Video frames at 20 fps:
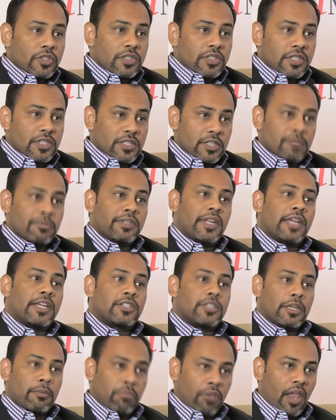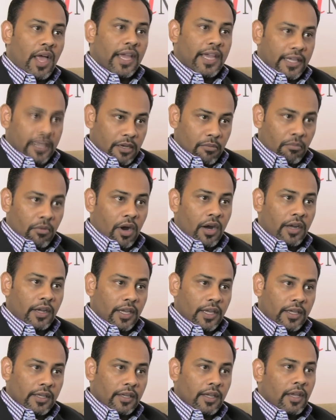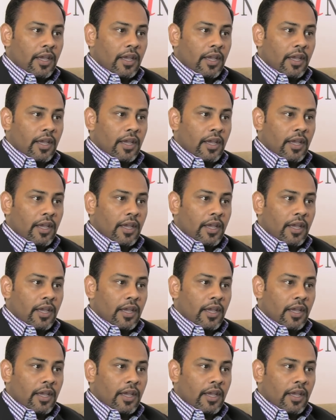system and actually applying it in market,